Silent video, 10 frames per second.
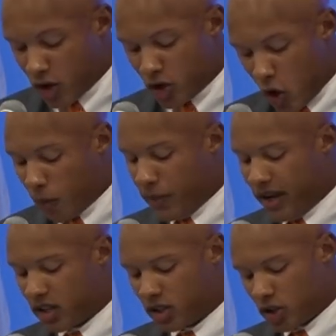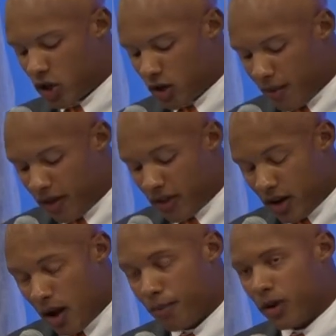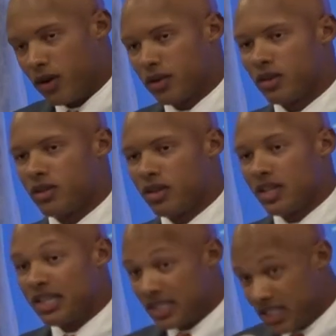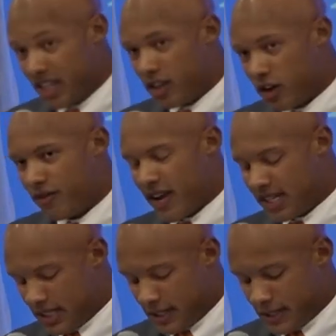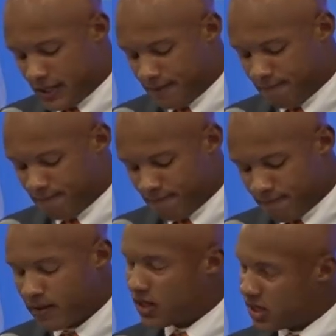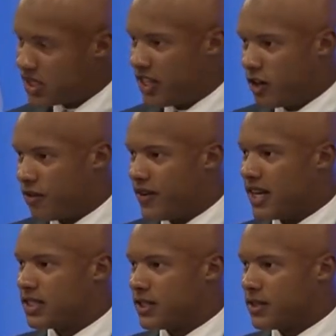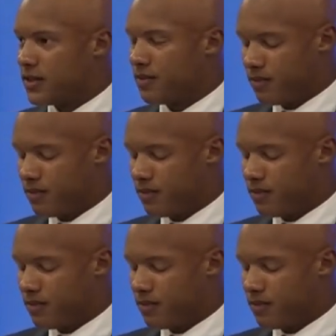Don't be concerned about the number. See their faces. see their faces.